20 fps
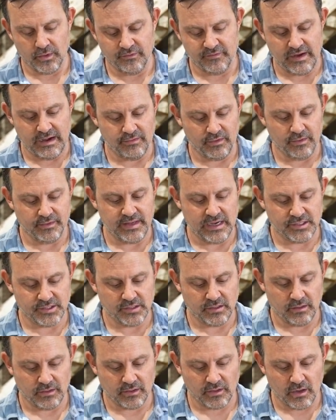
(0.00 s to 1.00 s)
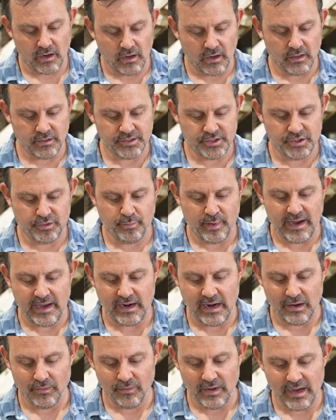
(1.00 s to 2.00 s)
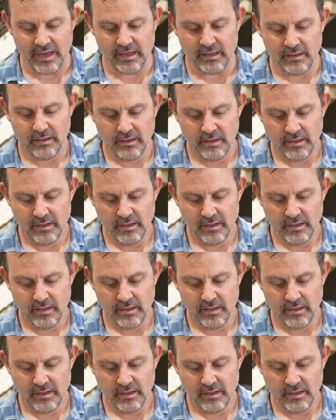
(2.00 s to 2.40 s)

$500,000 car? Did you buy it outright?